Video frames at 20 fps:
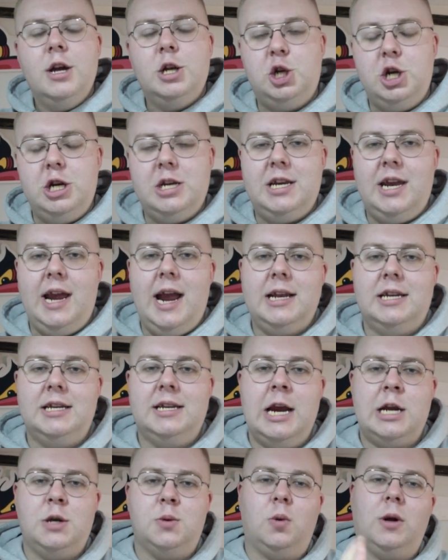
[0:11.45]
G T
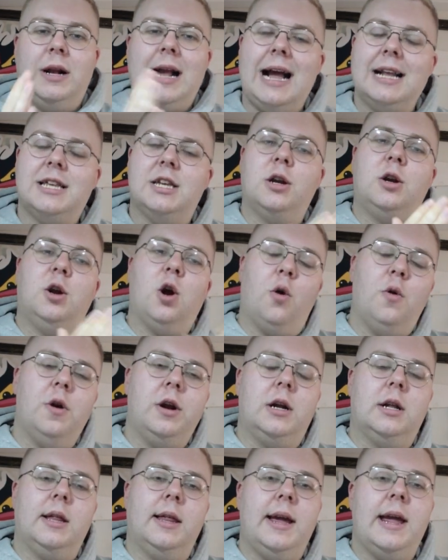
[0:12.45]
eighty-six will
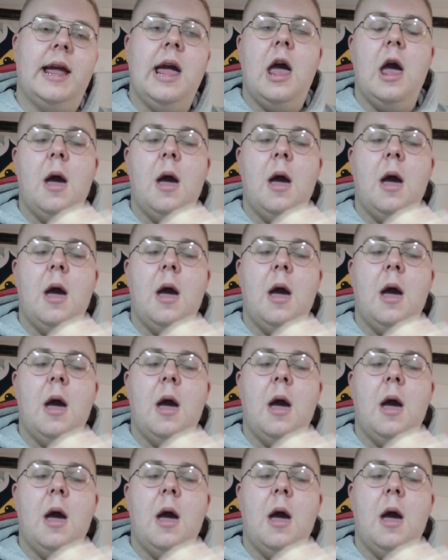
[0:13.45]
categorically